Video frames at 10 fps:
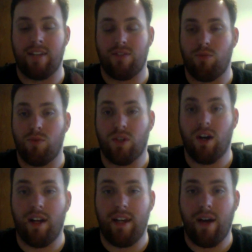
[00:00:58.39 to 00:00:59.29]
almost
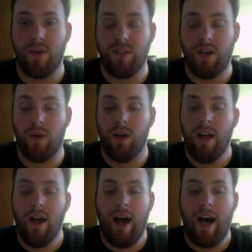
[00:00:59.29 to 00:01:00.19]
gone now. So
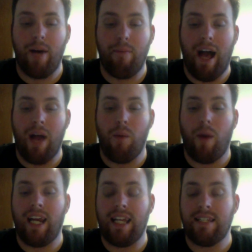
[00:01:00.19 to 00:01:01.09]
I
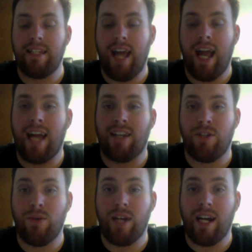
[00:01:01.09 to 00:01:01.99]
weighed in today at
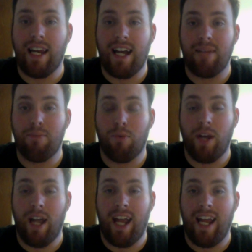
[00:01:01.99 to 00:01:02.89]

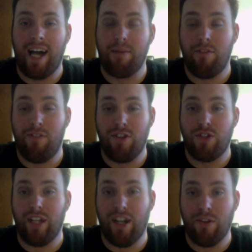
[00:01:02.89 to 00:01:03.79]
299.8. I'm
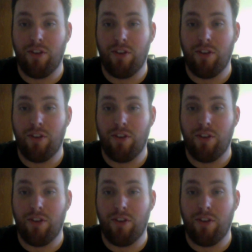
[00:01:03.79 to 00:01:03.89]
officially under the